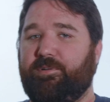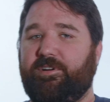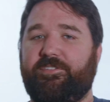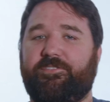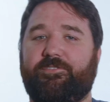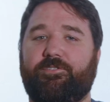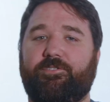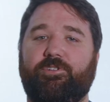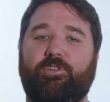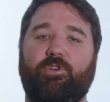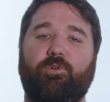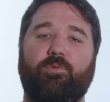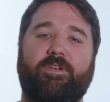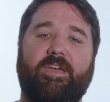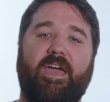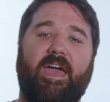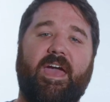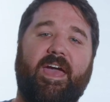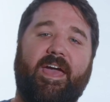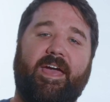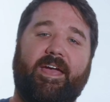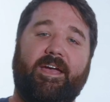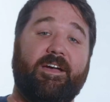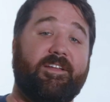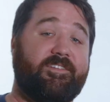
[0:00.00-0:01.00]
Bristol,
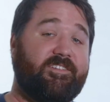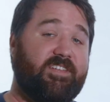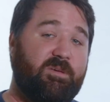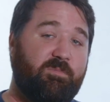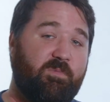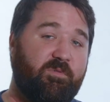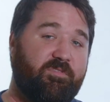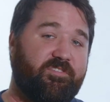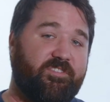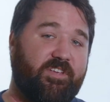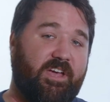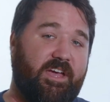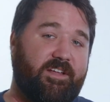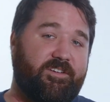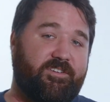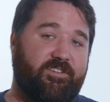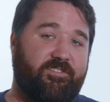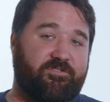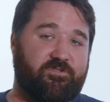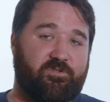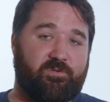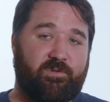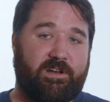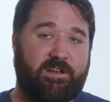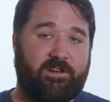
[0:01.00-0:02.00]
UK, a team of
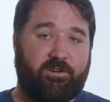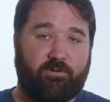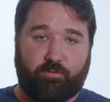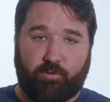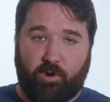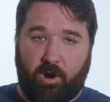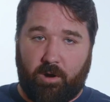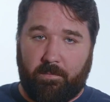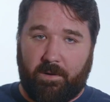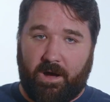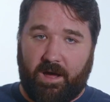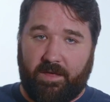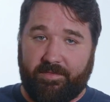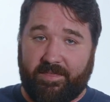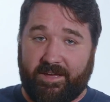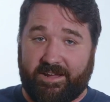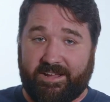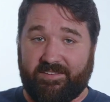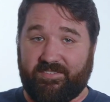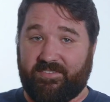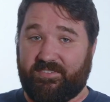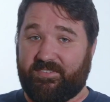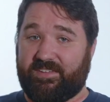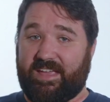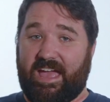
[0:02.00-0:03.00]
scientists created a robot that
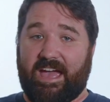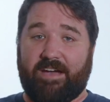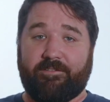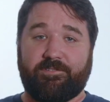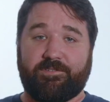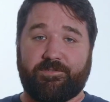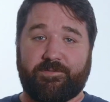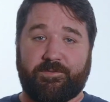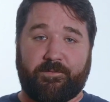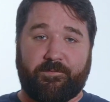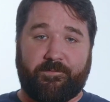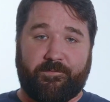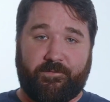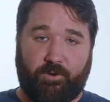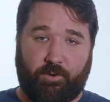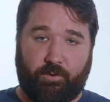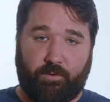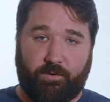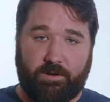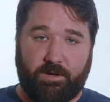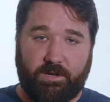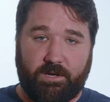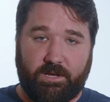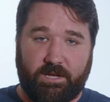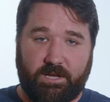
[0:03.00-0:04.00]
can scavenge for
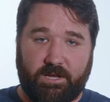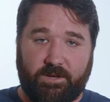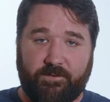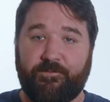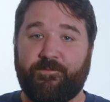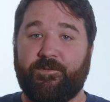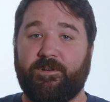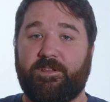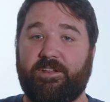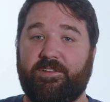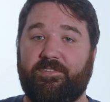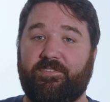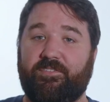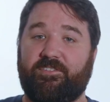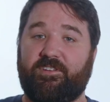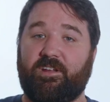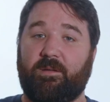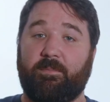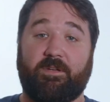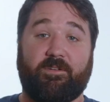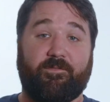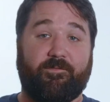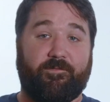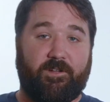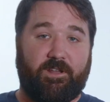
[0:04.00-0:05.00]
food, fill its
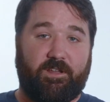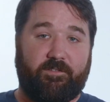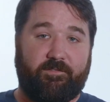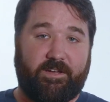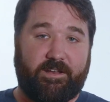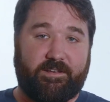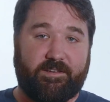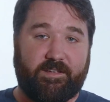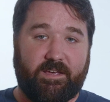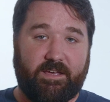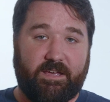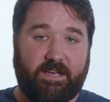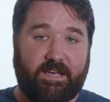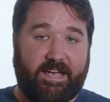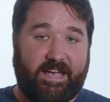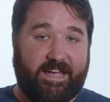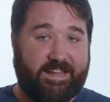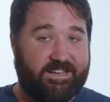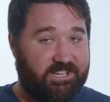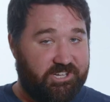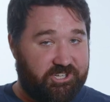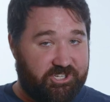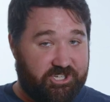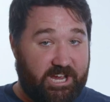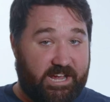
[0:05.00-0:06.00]
stomach full of it,
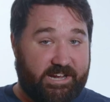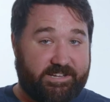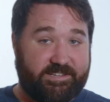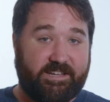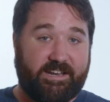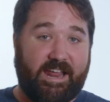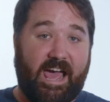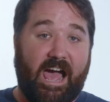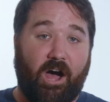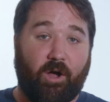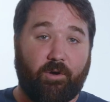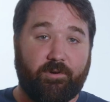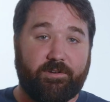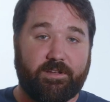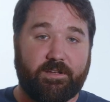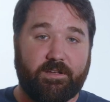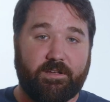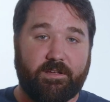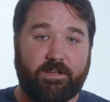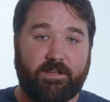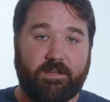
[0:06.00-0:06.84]
and eject it out.